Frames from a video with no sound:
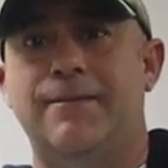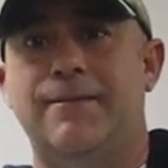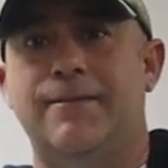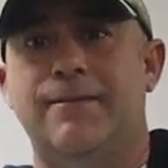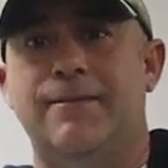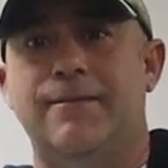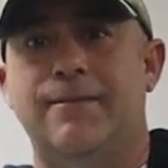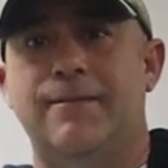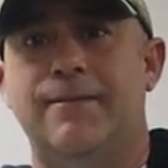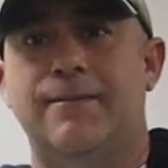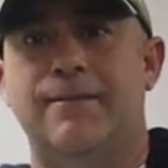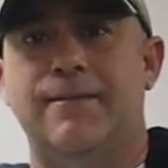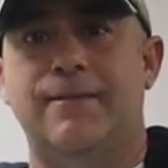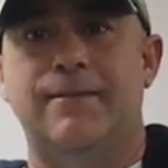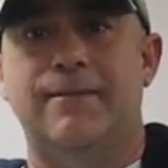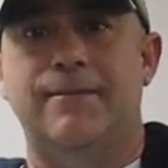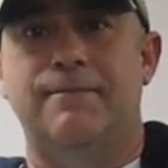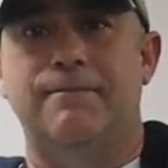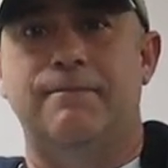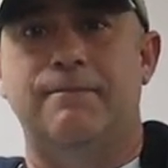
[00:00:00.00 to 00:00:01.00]

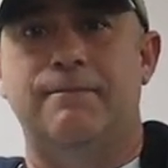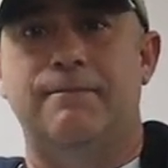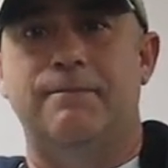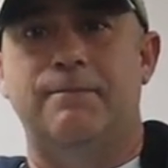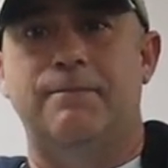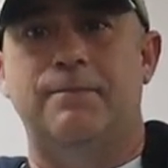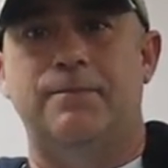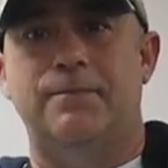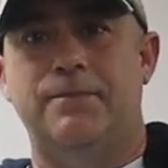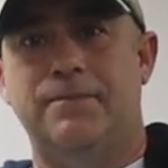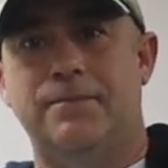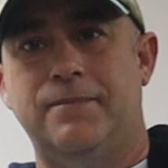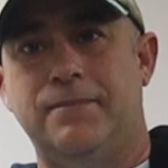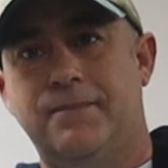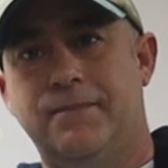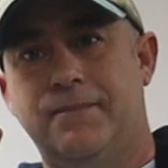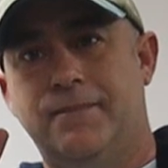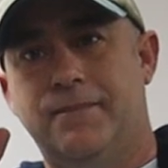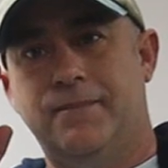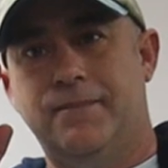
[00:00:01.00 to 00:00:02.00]

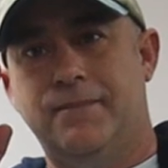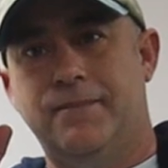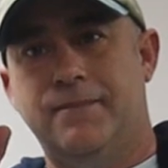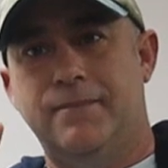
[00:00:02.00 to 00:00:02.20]
Nothing is said.